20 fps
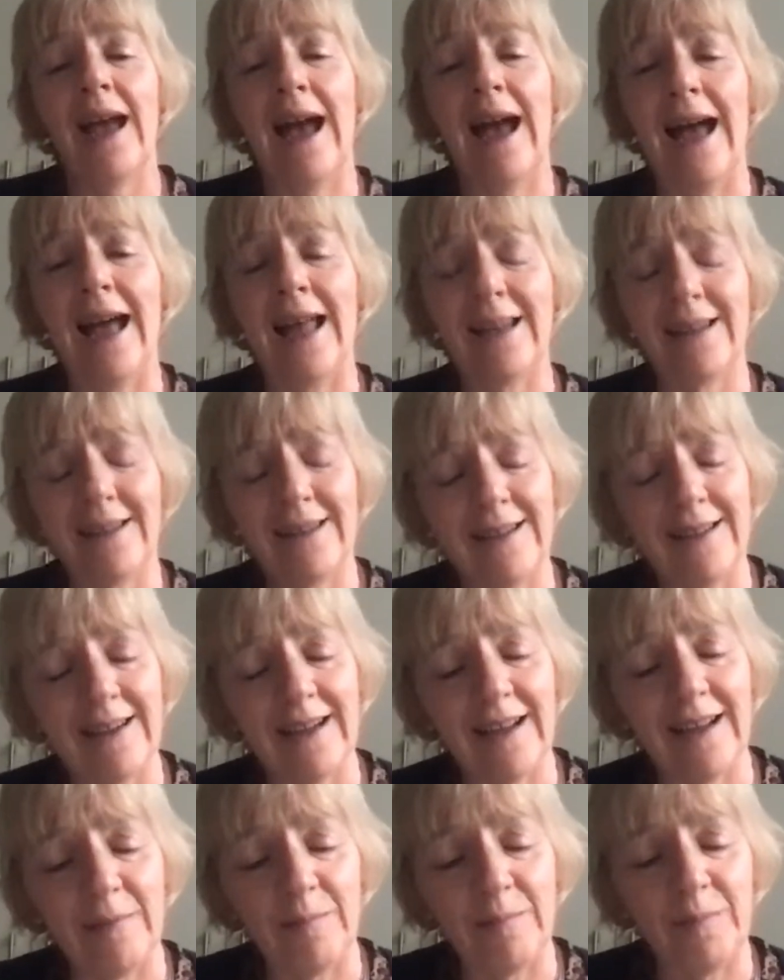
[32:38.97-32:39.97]
And,
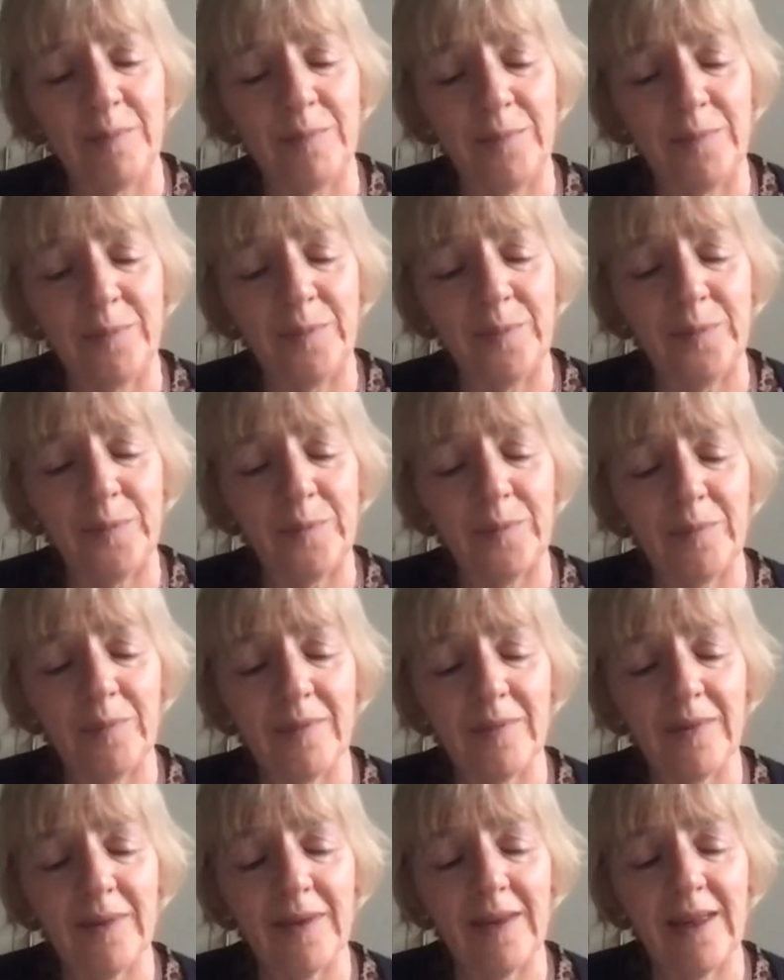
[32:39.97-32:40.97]
um,
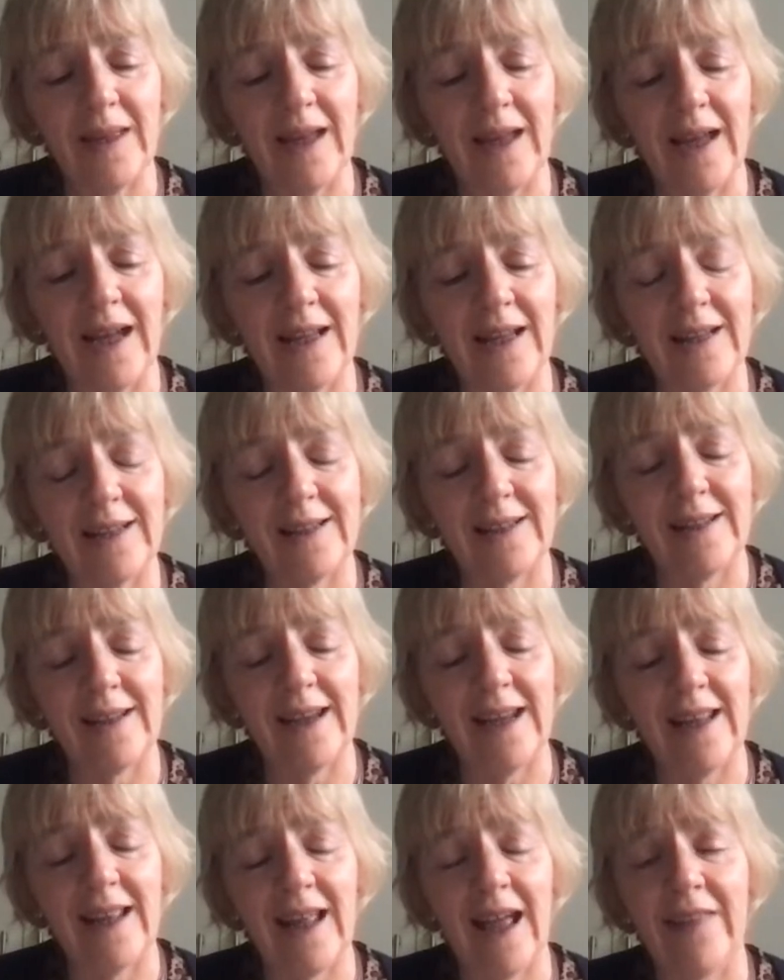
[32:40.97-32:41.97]

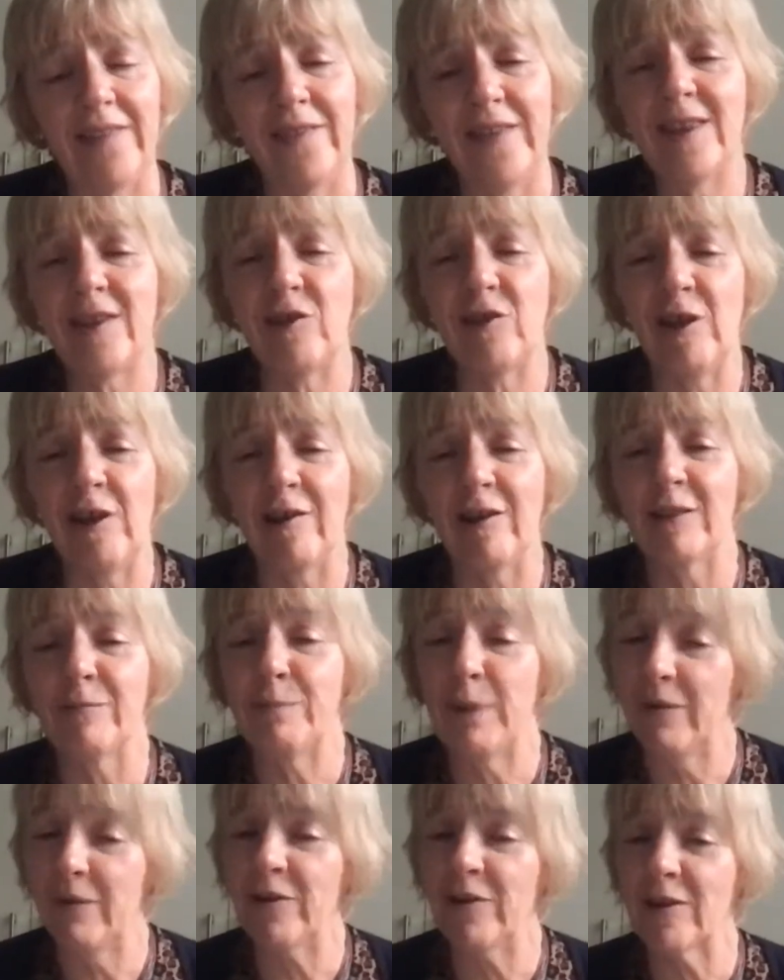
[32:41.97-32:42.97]
and, and this year is
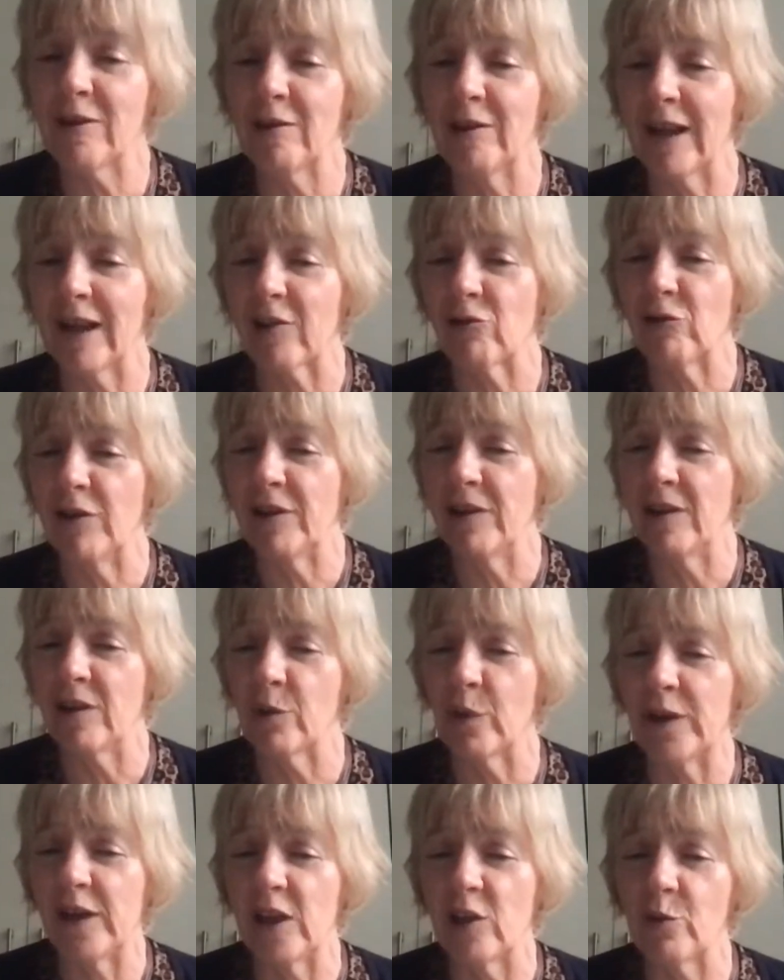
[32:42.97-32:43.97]
pivotal, actually, in
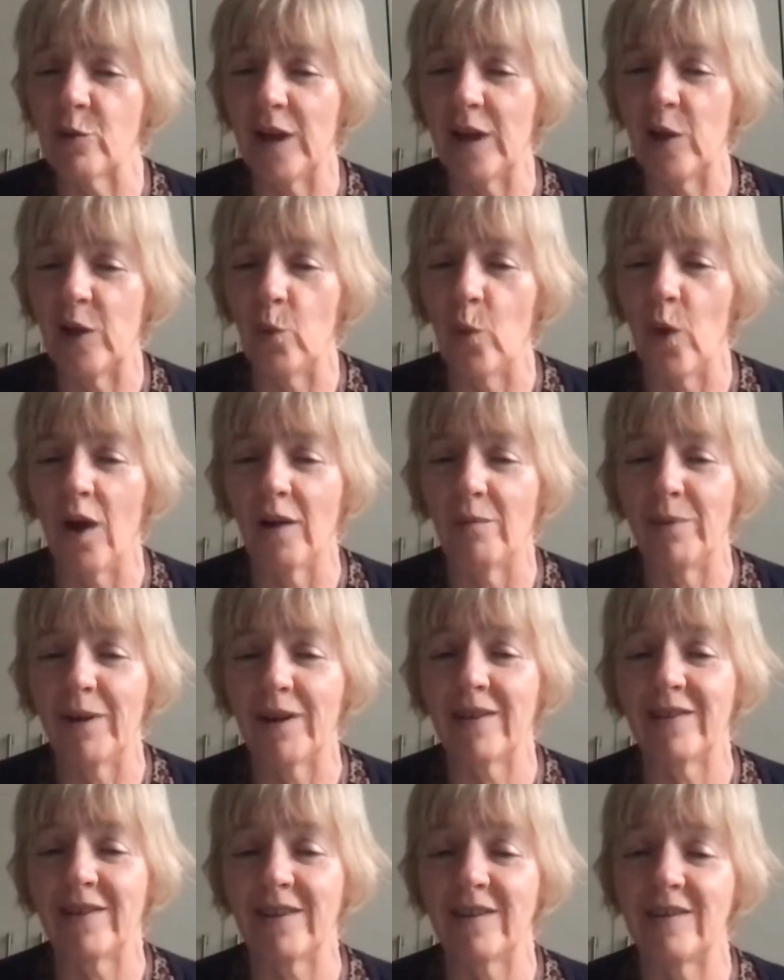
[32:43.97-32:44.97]
2021,
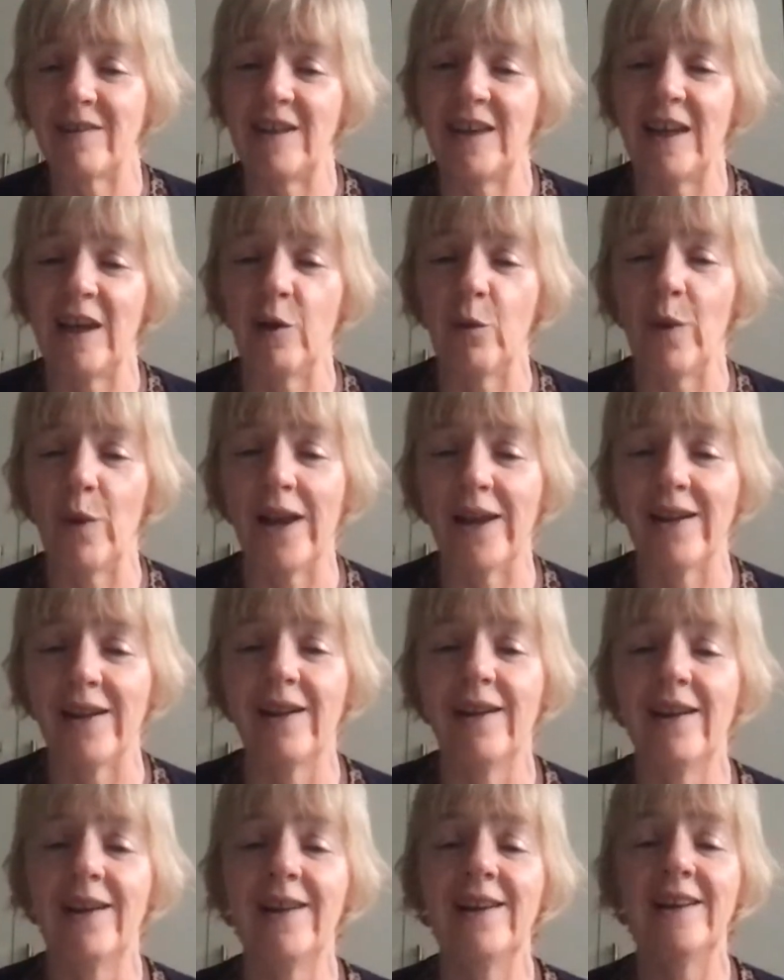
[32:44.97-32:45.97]
because it's the year when
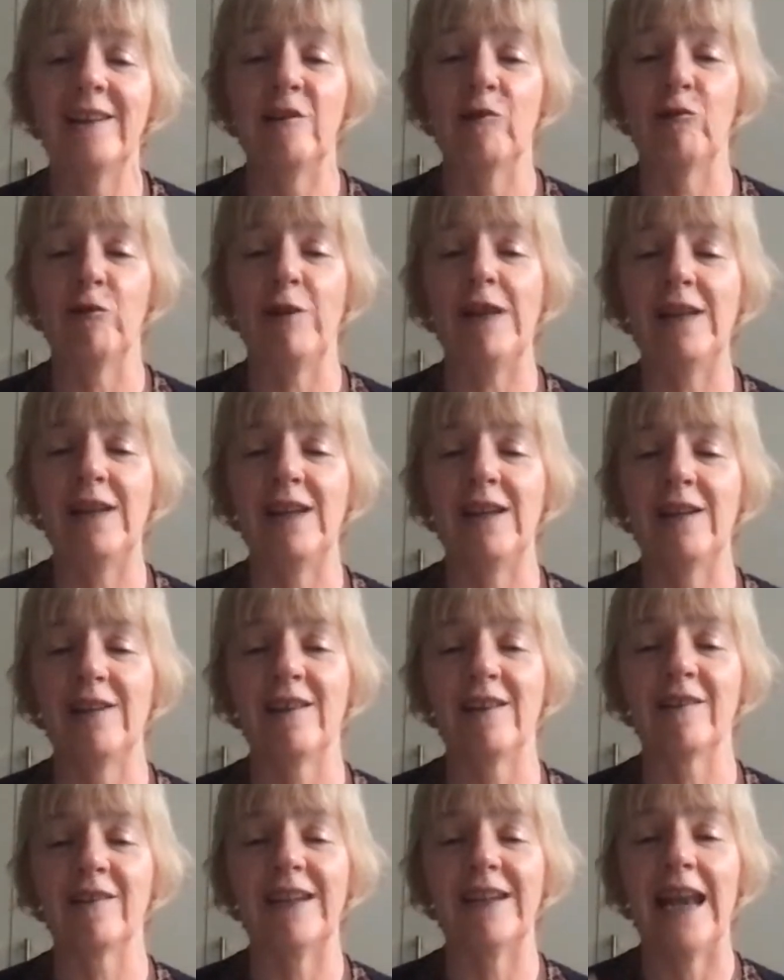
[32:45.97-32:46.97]
the Green Deal
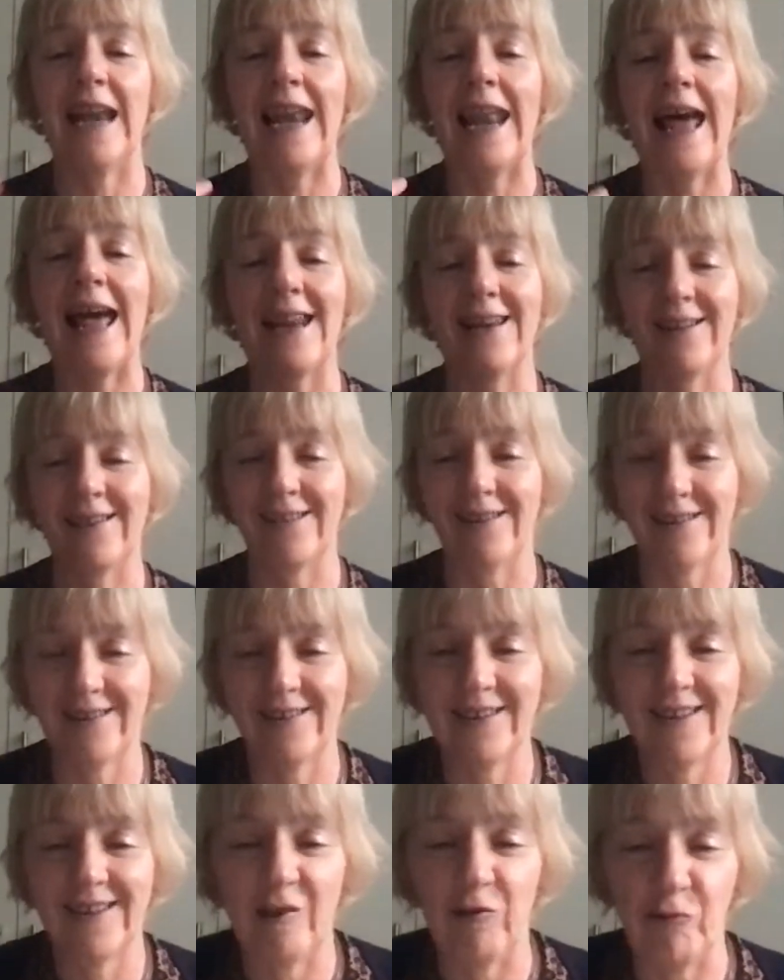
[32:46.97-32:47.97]
is going to land
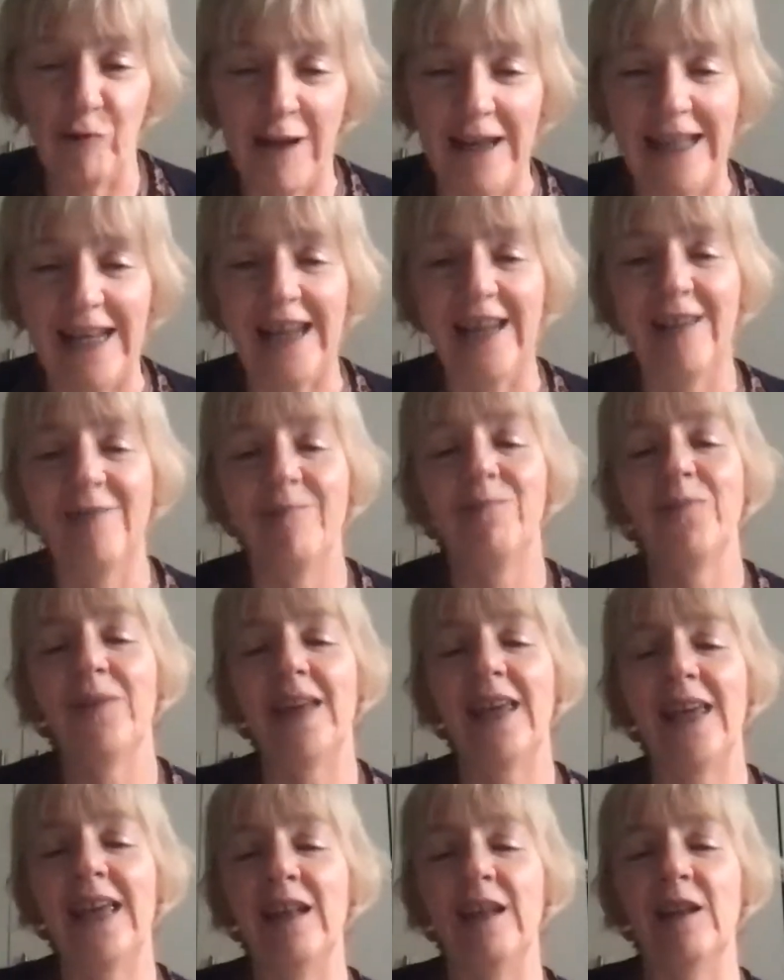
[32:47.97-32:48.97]
really
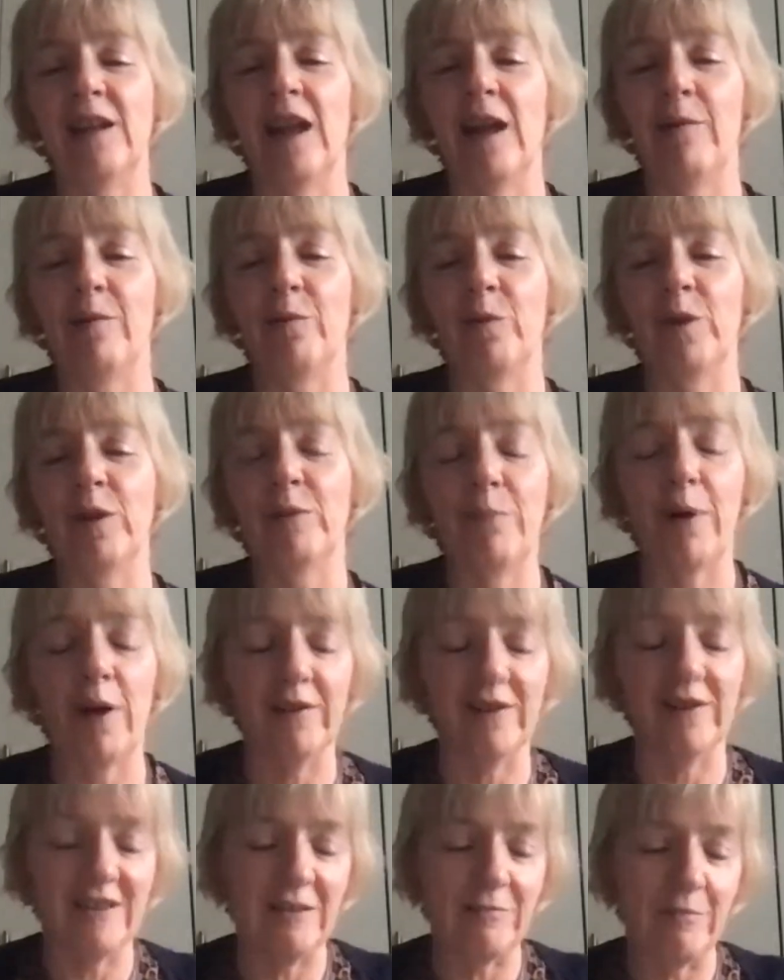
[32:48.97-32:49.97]
in, uh, with
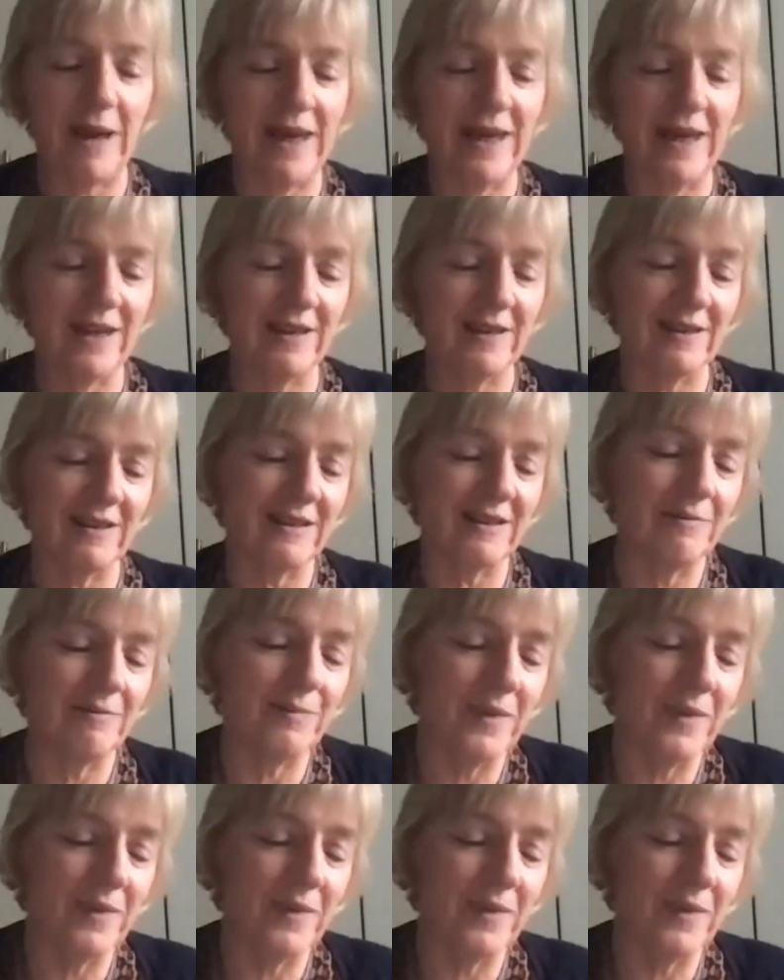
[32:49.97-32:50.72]
policymakers.